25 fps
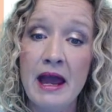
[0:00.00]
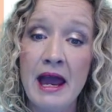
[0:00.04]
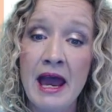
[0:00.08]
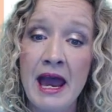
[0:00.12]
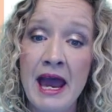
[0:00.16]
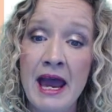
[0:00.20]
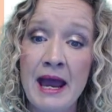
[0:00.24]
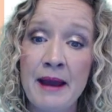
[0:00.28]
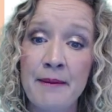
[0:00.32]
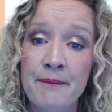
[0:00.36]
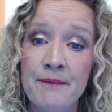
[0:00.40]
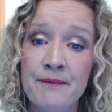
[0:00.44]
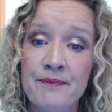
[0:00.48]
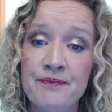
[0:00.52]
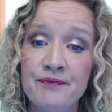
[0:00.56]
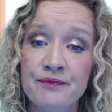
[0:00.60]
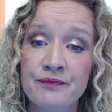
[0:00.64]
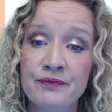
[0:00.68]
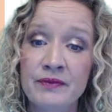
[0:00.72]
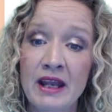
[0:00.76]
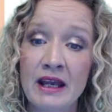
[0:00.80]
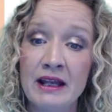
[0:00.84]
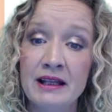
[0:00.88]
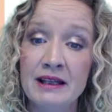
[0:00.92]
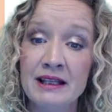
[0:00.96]

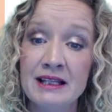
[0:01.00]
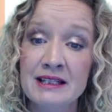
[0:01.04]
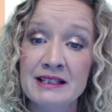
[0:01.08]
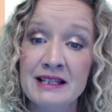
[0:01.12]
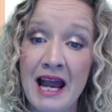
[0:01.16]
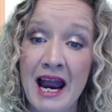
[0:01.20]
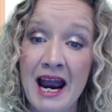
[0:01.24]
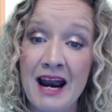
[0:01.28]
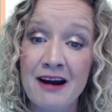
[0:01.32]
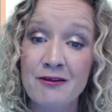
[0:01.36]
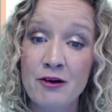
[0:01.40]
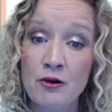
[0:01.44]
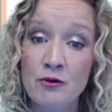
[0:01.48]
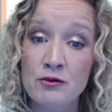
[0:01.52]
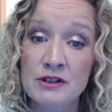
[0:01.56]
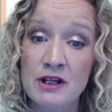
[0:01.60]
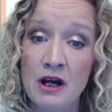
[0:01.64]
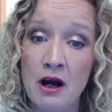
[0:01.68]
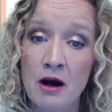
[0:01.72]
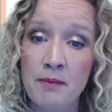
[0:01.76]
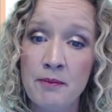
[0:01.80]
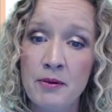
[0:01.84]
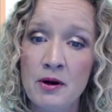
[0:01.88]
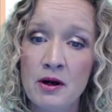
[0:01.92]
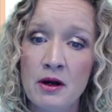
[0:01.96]
um, this arrow
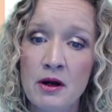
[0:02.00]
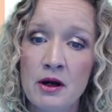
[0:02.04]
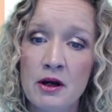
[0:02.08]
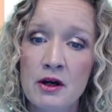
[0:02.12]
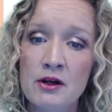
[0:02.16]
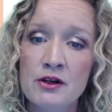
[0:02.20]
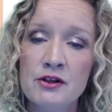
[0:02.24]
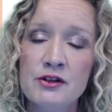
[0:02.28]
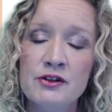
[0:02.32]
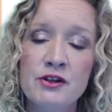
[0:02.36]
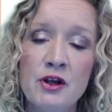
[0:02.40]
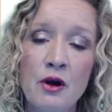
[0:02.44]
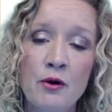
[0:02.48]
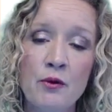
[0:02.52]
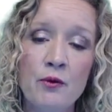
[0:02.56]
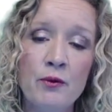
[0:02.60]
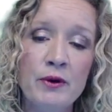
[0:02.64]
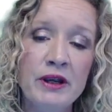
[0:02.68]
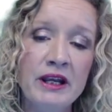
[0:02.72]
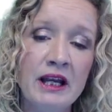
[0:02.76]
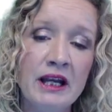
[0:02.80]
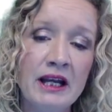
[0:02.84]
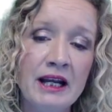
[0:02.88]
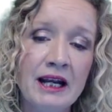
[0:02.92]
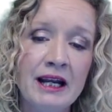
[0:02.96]
top. So
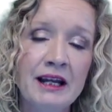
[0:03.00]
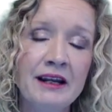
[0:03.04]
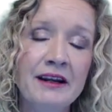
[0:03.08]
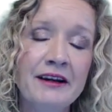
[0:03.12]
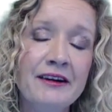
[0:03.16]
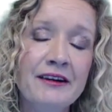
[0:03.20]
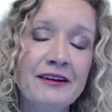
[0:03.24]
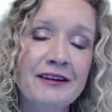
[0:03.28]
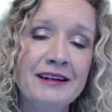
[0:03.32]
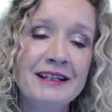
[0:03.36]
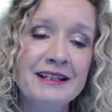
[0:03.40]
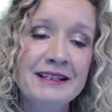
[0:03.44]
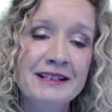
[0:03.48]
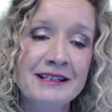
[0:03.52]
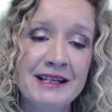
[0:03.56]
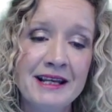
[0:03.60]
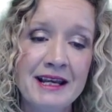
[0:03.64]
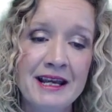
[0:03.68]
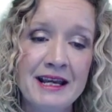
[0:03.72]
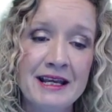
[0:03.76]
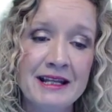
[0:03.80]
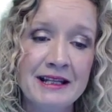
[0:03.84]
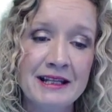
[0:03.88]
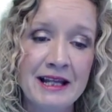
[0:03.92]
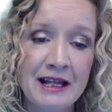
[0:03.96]
we can clearly
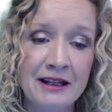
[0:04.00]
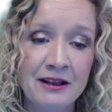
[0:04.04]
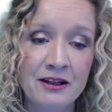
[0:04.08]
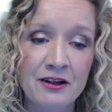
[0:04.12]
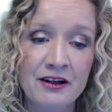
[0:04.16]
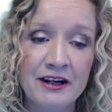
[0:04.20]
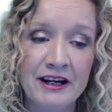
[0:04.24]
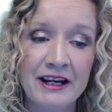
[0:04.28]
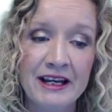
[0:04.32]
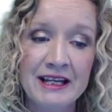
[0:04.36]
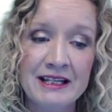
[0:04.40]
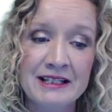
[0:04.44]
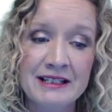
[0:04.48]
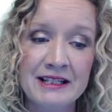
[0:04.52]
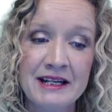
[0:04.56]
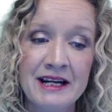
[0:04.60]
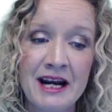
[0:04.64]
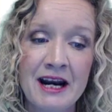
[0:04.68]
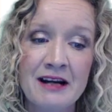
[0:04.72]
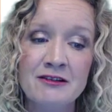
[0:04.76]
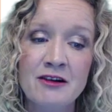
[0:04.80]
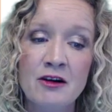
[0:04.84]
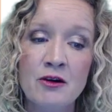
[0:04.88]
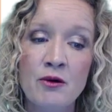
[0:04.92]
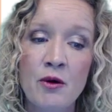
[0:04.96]
see that there is an
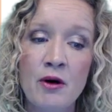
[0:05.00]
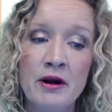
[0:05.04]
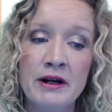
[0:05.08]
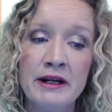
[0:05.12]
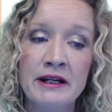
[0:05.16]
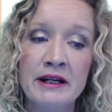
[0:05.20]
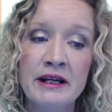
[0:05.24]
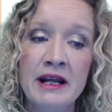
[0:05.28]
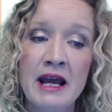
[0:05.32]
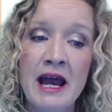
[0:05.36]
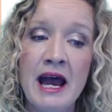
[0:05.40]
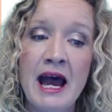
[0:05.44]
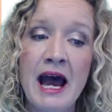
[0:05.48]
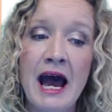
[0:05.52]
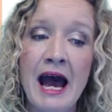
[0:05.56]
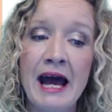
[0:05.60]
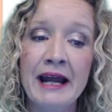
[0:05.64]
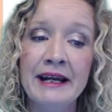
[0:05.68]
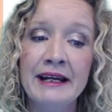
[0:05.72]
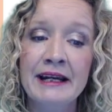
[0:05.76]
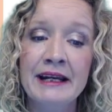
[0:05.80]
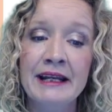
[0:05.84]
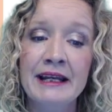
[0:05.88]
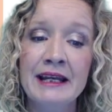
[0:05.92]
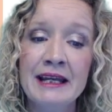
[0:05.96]
arrow on it
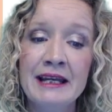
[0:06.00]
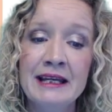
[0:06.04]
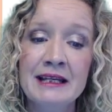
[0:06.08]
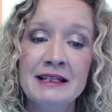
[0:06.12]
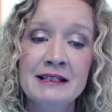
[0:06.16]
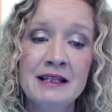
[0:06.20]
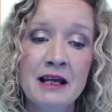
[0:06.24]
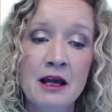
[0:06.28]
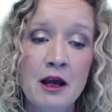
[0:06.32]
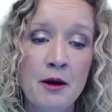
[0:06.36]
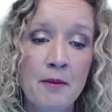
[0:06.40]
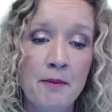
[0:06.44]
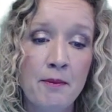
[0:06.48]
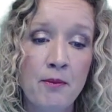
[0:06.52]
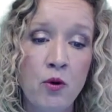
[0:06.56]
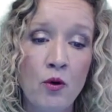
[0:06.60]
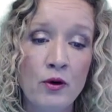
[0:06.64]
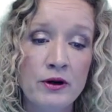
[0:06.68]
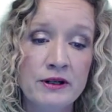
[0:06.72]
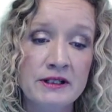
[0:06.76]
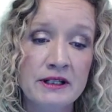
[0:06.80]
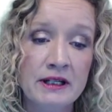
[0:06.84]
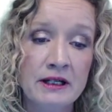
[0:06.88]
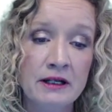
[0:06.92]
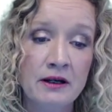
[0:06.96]
and it is
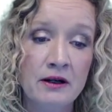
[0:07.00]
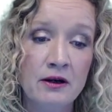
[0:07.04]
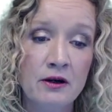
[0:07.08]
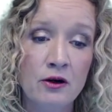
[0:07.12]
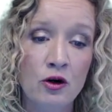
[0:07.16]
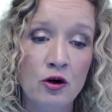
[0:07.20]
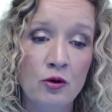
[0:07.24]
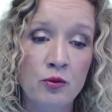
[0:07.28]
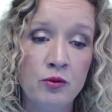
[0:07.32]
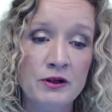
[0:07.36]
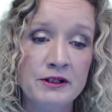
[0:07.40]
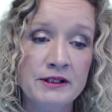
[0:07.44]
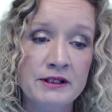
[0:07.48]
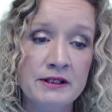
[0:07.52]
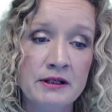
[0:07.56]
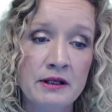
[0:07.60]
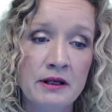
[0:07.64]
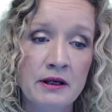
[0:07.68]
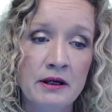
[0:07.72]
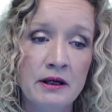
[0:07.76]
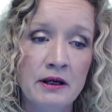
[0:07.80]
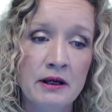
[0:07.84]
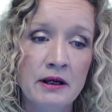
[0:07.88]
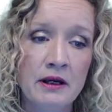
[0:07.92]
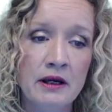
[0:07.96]
pointing upwards.
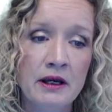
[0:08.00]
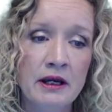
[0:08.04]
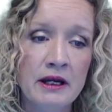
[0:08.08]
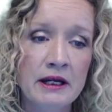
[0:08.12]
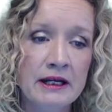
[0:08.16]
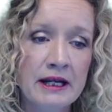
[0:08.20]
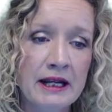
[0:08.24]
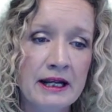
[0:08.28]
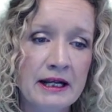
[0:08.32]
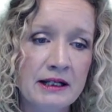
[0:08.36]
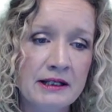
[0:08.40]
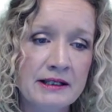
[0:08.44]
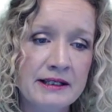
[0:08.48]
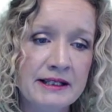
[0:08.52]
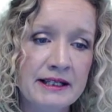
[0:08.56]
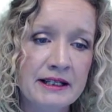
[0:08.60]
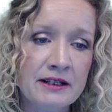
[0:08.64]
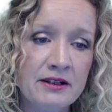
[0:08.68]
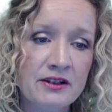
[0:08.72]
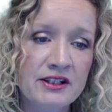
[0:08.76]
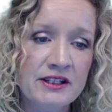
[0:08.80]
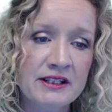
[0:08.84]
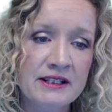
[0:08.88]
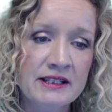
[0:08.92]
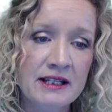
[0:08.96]
Now you'll see
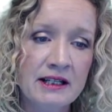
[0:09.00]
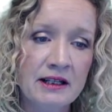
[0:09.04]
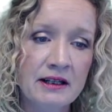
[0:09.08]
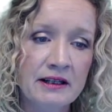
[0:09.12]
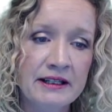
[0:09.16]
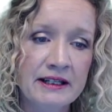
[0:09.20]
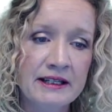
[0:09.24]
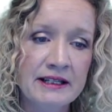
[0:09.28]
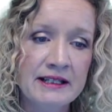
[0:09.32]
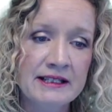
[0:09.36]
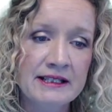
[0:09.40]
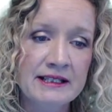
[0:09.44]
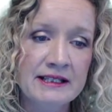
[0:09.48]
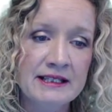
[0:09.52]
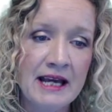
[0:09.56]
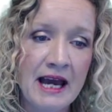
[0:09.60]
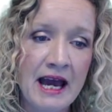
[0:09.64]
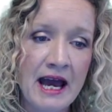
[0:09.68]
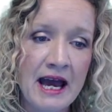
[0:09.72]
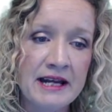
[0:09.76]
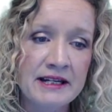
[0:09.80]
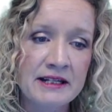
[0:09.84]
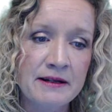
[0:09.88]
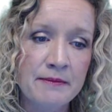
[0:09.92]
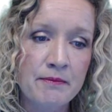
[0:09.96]
there's still these
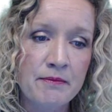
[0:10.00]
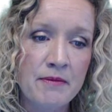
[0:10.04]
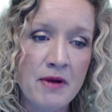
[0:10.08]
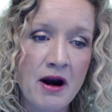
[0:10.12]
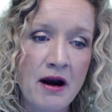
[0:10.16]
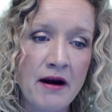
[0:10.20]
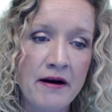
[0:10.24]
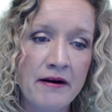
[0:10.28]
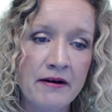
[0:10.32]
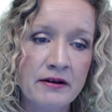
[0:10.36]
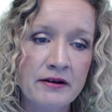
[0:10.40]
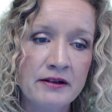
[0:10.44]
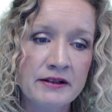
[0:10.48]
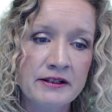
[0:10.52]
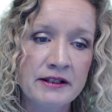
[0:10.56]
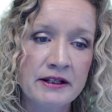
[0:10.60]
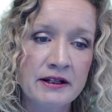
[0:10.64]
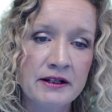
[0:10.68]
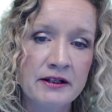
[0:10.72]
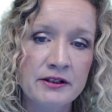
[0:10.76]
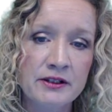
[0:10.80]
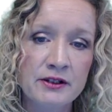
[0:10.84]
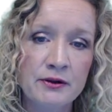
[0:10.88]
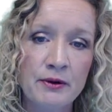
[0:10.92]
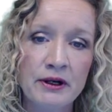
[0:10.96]
data markers
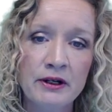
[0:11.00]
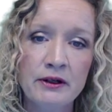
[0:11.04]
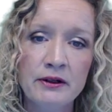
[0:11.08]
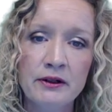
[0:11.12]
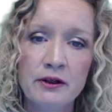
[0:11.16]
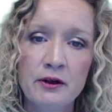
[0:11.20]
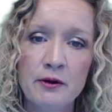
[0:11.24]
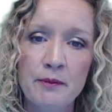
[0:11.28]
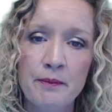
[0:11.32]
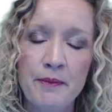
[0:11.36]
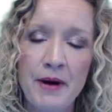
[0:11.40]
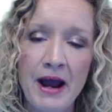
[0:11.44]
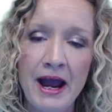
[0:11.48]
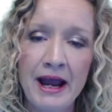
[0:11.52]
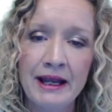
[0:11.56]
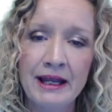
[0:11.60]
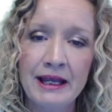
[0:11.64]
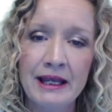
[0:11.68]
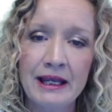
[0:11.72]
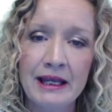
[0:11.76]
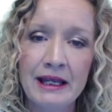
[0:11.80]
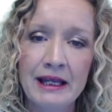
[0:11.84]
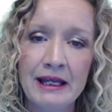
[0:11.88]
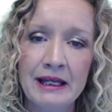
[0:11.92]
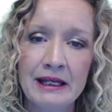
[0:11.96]
here. So I'm going to go back
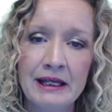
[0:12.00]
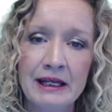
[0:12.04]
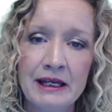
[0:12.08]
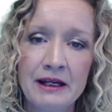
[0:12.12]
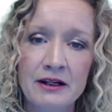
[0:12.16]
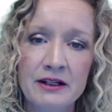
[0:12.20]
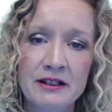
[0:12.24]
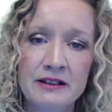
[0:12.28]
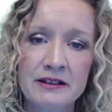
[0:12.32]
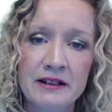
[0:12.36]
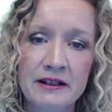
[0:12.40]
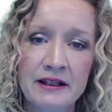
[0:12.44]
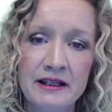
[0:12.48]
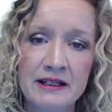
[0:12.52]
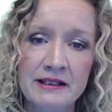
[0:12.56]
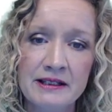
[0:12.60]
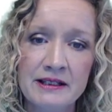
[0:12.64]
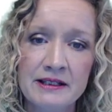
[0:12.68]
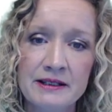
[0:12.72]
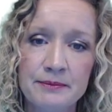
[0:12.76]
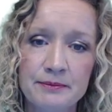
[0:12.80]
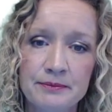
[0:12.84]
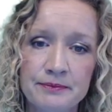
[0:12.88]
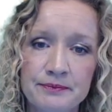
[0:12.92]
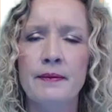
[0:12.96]
in here to
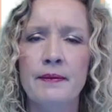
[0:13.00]
this.